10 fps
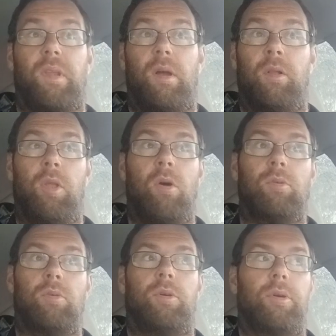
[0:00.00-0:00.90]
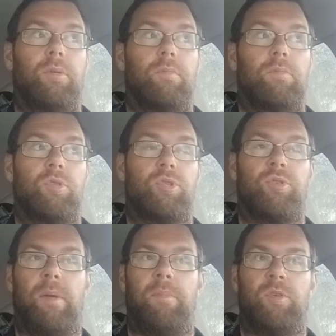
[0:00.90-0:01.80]
a long
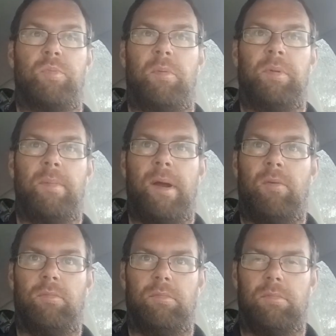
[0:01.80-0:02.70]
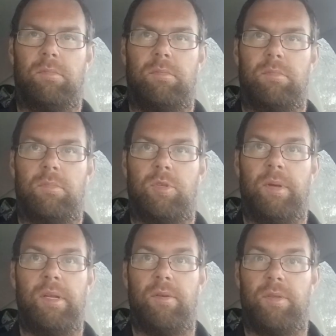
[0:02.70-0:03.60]
strip that's probably about
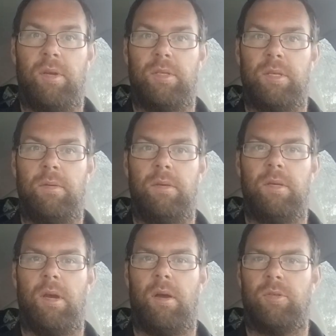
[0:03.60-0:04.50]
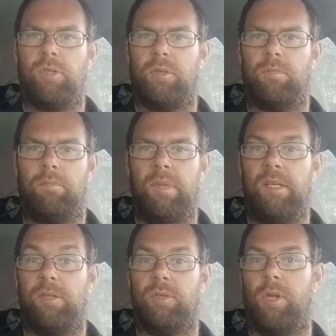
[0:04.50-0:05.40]
20 or 30
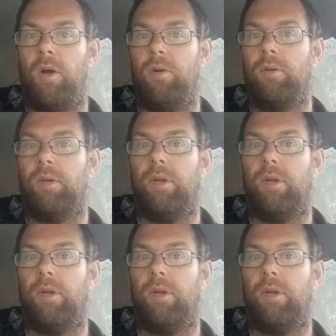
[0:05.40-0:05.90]
meters long,